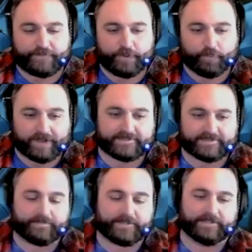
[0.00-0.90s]
If you want
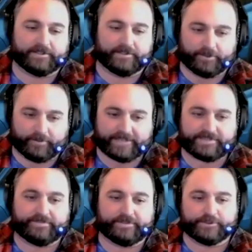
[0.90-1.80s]
something a little
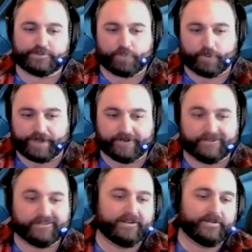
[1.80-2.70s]
aggressive, a little
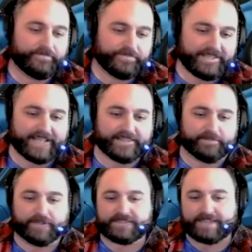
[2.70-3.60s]
sportier, yeah, the
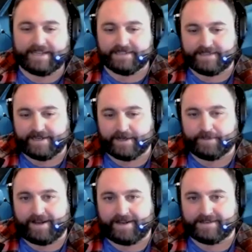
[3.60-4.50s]
Mustang is there,
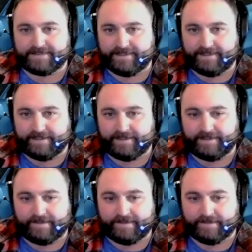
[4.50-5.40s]
but honestly,
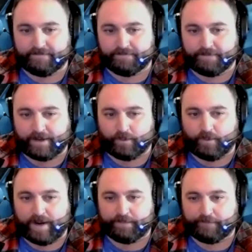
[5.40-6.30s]
the Model
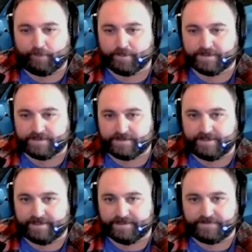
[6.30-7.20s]
Y performance
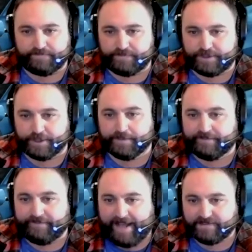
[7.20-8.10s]
is stupid
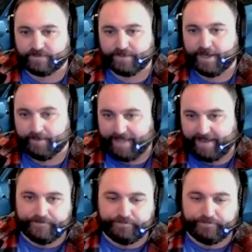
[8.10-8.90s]
fast. We know that.